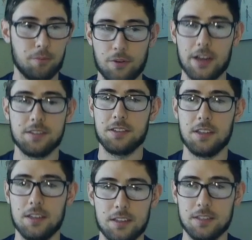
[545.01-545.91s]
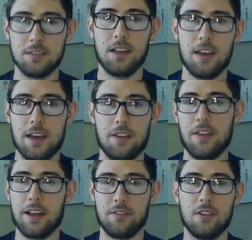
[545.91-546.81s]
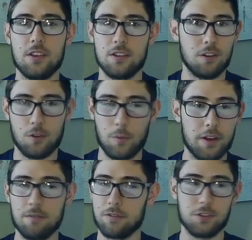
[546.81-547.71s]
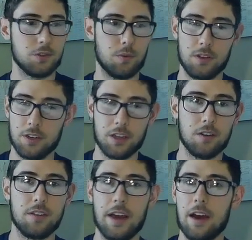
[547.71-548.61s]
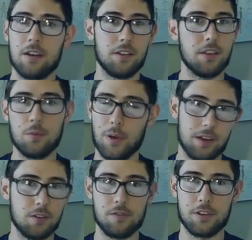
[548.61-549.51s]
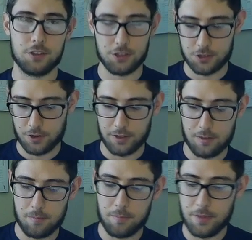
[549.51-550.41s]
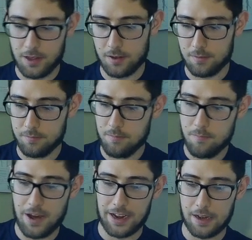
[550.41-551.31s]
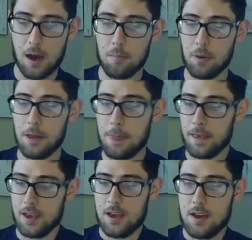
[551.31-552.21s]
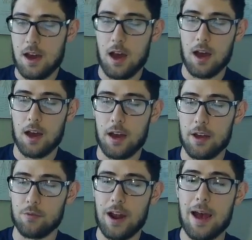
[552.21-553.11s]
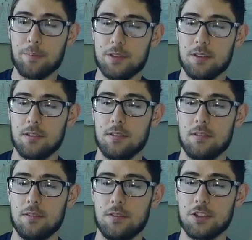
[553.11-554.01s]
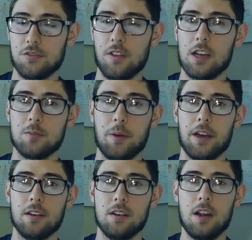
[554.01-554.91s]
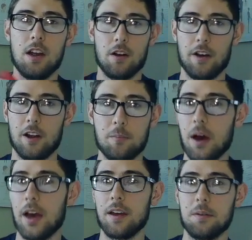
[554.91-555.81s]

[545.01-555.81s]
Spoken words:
rested, and that's it, waited for the swelling to go down, and then waiting to eventually strengthen it back up. But I wrapped this floss band around my